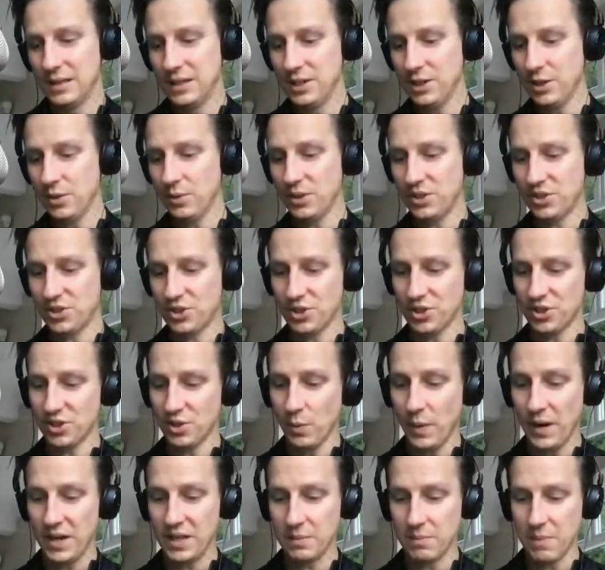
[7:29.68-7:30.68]
you know, it's
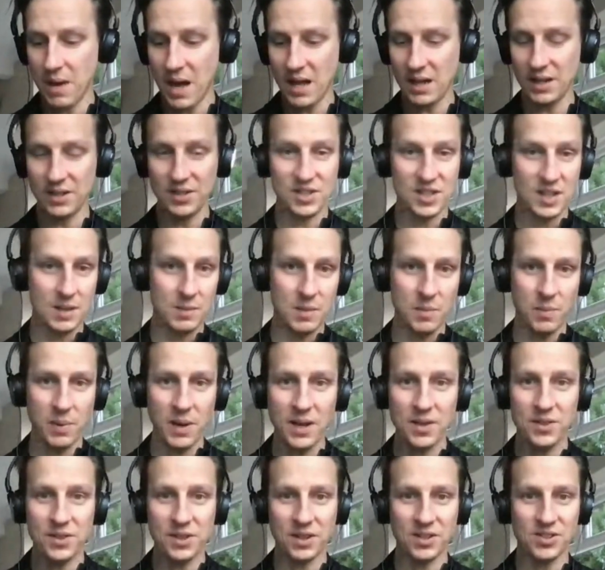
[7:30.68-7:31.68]
just the way the Marlins seem to
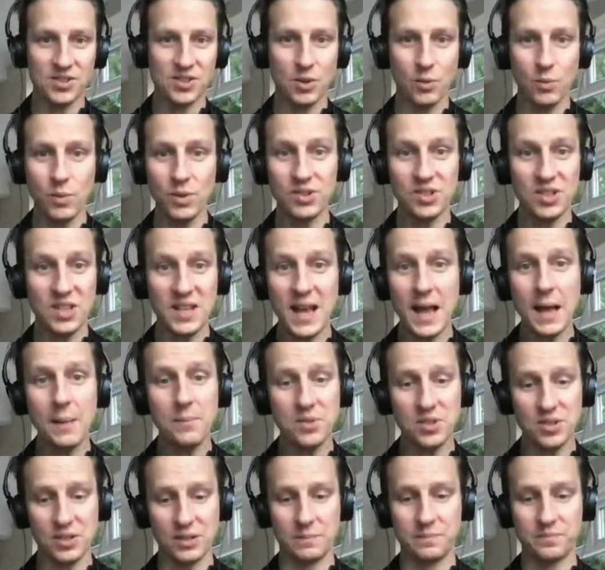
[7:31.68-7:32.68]
play things. So we'll see
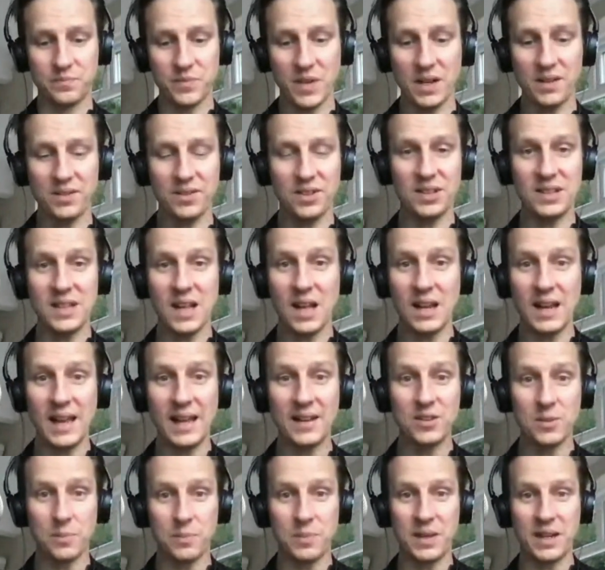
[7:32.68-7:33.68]
Hampson. And I think that'll
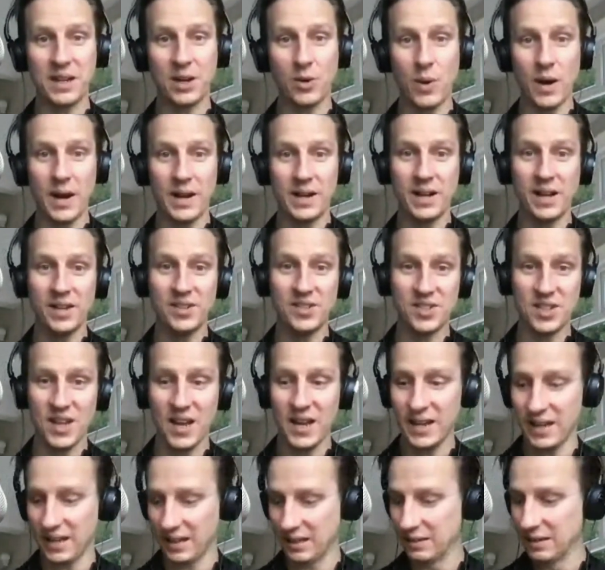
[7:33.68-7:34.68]
end up being quite a nice
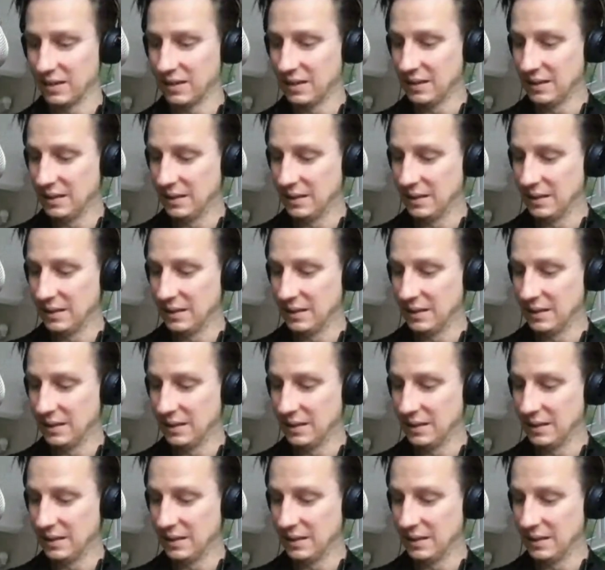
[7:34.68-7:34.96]
signing.